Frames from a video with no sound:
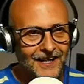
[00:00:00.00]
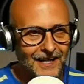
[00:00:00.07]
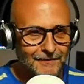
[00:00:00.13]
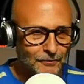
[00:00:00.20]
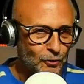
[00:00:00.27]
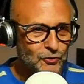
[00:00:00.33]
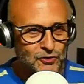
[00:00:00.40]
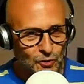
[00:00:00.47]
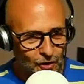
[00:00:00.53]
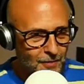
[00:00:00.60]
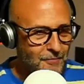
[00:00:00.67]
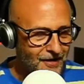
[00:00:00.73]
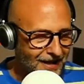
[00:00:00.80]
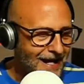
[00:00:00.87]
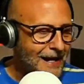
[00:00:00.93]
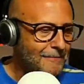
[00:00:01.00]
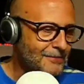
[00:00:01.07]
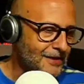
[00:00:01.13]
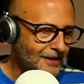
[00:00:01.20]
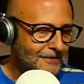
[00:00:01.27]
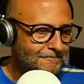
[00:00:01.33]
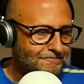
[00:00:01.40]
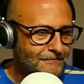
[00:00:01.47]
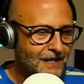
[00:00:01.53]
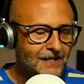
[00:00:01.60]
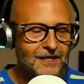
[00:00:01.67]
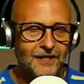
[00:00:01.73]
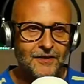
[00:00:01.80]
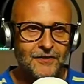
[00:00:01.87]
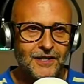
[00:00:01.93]
Or do it on my lap, you know, that
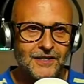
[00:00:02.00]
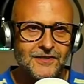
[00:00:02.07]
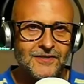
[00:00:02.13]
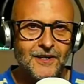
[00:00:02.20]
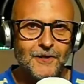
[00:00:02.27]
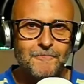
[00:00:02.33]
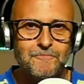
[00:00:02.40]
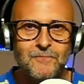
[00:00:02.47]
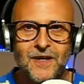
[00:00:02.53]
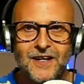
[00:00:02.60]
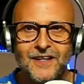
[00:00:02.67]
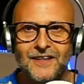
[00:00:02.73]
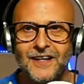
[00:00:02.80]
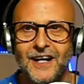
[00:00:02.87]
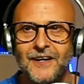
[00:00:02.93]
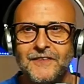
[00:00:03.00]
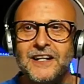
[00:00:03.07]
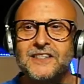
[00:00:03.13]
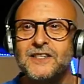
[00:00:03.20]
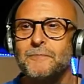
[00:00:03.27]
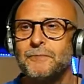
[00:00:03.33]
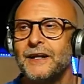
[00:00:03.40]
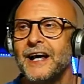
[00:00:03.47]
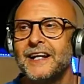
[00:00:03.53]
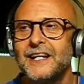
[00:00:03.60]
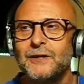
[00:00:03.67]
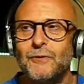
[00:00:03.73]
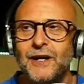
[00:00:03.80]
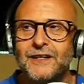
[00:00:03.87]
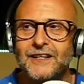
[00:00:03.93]
kind of thing. So that's the plan
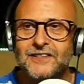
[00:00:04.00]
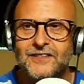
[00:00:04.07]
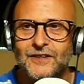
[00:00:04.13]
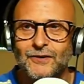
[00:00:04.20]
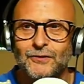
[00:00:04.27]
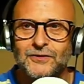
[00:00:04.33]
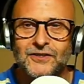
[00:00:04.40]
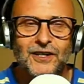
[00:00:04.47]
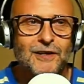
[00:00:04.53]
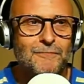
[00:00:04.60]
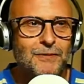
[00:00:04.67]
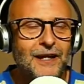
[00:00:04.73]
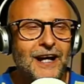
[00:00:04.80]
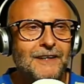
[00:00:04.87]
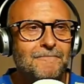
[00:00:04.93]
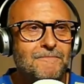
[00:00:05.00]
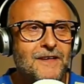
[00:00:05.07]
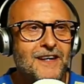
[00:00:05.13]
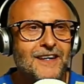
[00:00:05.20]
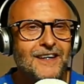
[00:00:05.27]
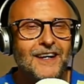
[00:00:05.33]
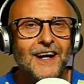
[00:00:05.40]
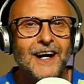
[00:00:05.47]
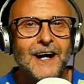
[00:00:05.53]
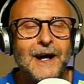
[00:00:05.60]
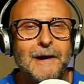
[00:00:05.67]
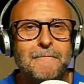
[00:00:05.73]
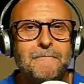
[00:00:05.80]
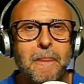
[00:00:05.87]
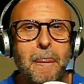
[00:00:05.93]
anyway. That's the long-term plan.
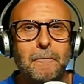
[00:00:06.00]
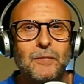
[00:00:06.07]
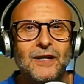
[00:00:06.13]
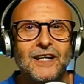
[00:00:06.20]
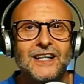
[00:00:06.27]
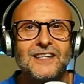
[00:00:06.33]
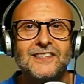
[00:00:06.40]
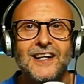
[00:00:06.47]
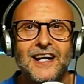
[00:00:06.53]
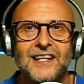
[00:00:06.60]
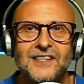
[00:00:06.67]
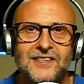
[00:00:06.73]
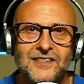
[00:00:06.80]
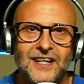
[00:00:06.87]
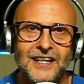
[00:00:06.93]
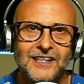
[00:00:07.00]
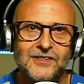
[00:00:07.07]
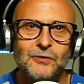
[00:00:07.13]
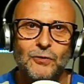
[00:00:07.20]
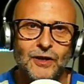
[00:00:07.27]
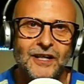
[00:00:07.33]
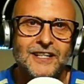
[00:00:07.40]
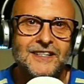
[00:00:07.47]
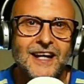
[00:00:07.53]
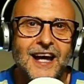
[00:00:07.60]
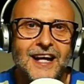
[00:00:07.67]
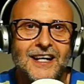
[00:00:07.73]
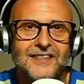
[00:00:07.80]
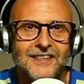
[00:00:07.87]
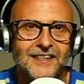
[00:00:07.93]
But like I say, it's all early
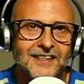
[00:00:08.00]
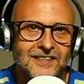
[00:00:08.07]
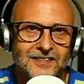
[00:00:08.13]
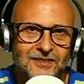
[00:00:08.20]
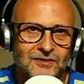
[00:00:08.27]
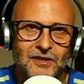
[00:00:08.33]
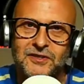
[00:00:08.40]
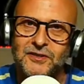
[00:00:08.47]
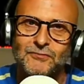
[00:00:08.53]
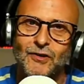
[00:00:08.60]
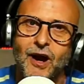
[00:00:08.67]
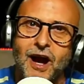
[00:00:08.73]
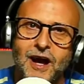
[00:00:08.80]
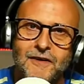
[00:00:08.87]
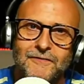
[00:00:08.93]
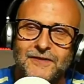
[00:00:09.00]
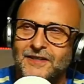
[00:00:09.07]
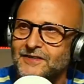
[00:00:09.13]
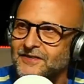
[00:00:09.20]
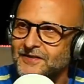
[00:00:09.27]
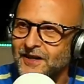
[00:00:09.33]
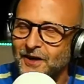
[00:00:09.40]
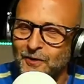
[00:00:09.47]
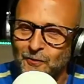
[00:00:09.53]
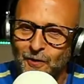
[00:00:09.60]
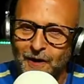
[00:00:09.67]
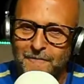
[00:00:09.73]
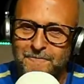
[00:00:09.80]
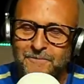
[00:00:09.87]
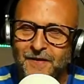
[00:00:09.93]
days, and this has just arrived. So
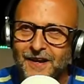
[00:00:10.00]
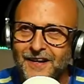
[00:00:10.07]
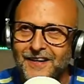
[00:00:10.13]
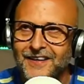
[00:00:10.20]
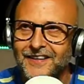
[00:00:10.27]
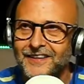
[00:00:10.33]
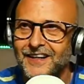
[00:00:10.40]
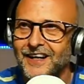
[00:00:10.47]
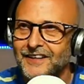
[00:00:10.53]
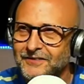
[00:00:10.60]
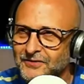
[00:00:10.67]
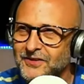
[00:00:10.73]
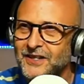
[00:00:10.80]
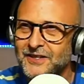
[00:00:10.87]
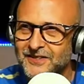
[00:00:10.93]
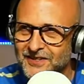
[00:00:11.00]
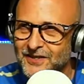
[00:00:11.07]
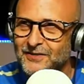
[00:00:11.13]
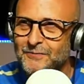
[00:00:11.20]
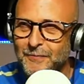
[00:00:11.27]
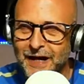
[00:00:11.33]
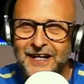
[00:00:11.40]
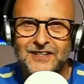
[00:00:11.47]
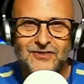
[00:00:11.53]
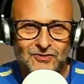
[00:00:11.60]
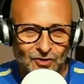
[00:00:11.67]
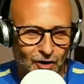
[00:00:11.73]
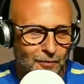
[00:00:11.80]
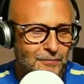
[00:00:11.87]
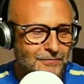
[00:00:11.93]
I've not done a too bad
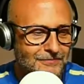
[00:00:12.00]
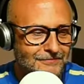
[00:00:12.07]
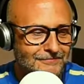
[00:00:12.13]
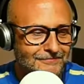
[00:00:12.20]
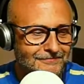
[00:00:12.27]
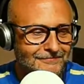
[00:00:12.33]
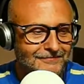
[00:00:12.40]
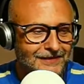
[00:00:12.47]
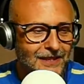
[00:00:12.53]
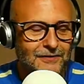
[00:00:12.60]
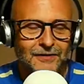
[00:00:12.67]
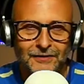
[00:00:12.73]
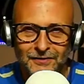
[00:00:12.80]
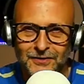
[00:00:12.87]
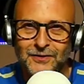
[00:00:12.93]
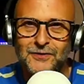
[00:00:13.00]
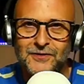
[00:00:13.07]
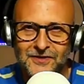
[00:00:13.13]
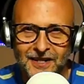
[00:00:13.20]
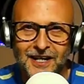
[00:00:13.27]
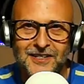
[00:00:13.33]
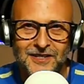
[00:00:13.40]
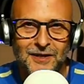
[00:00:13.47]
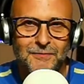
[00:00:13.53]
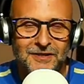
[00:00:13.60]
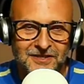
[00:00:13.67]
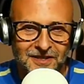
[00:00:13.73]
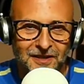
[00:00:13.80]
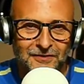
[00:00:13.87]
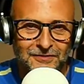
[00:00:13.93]
job, even if I do say so
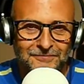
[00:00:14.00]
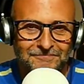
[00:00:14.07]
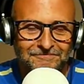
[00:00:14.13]
myself.